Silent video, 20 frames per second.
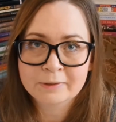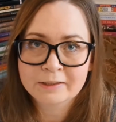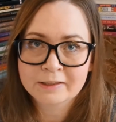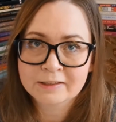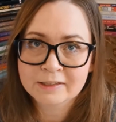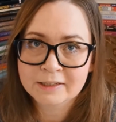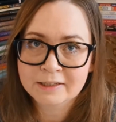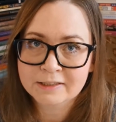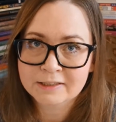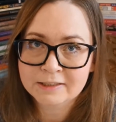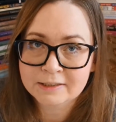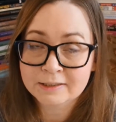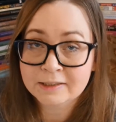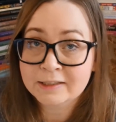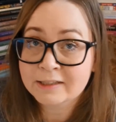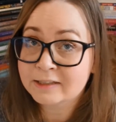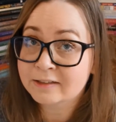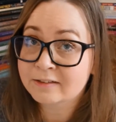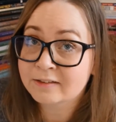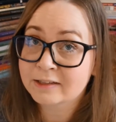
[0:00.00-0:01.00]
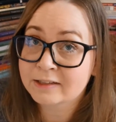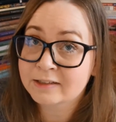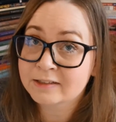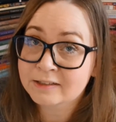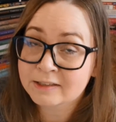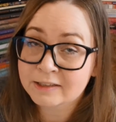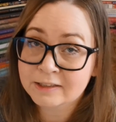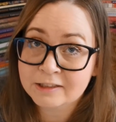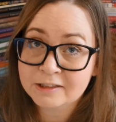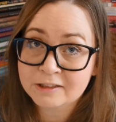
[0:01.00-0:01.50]
the attention he thinks
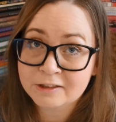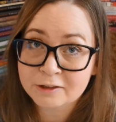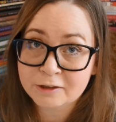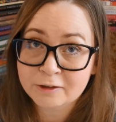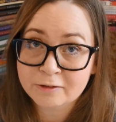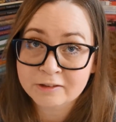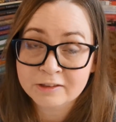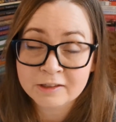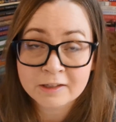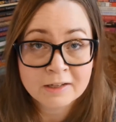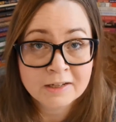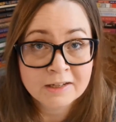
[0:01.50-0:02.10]
he deserves.